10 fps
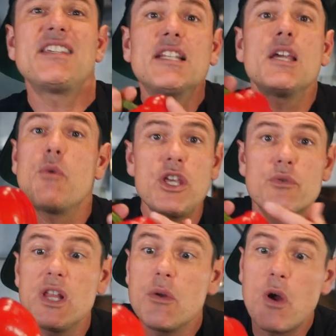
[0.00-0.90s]
Basically, what
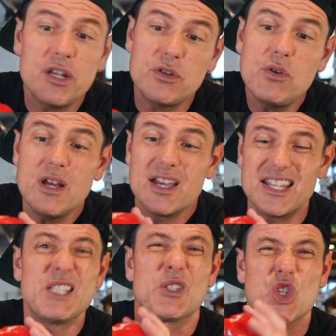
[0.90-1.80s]
you really want to do
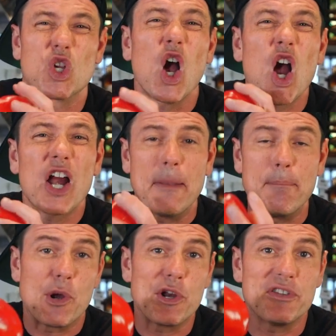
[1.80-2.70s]
is char
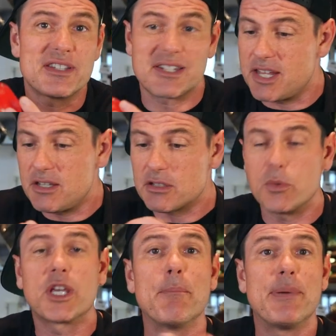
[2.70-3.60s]
and burn the skin so
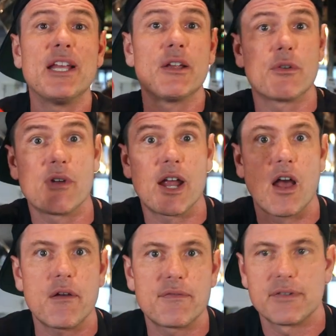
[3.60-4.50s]
we can peel it right
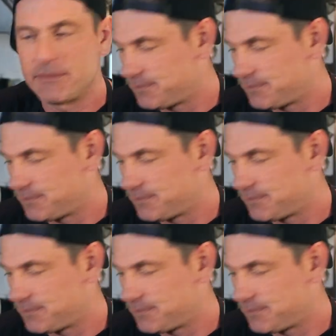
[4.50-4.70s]
off.